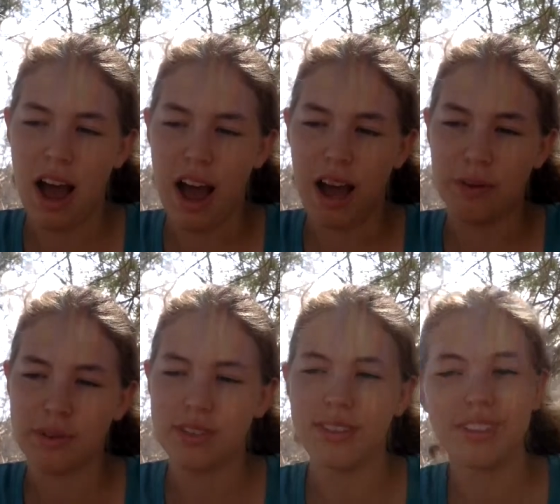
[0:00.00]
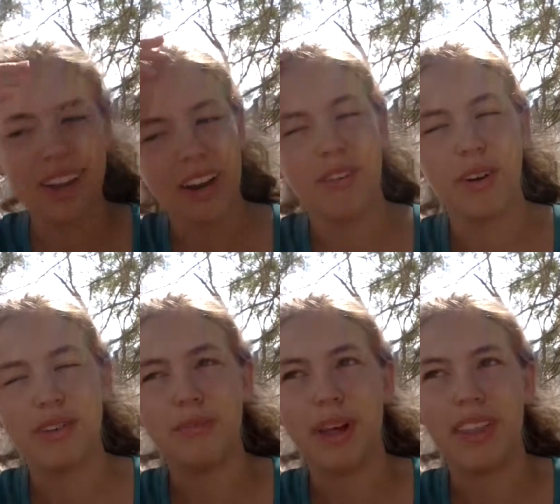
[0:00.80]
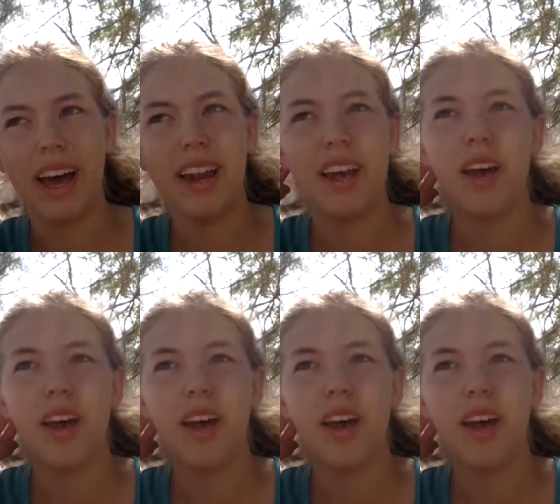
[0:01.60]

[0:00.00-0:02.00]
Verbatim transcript: I was kind of nervous about that.